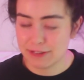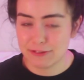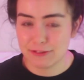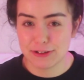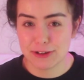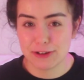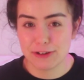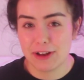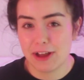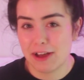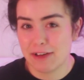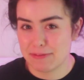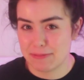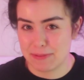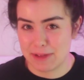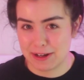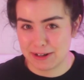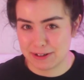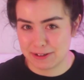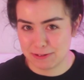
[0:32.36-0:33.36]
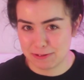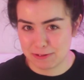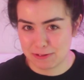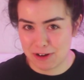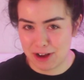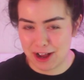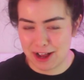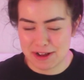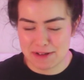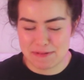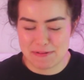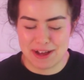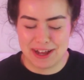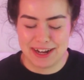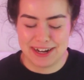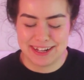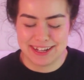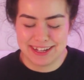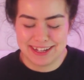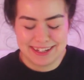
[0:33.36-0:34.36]
you don't laugh about it, you'll cry about
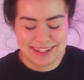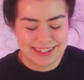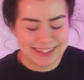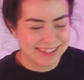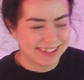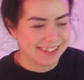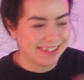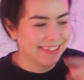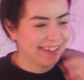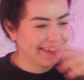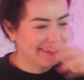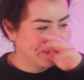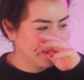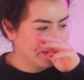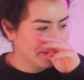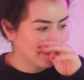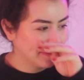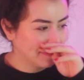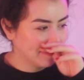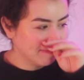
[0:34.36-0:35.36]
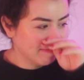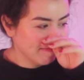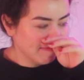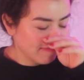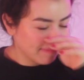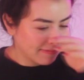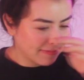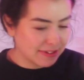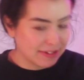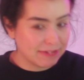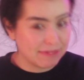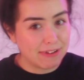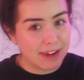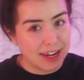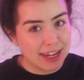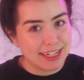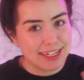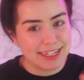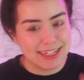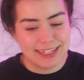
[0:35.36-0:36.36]
it.
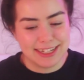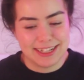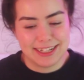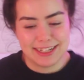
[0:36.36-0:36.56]
Right?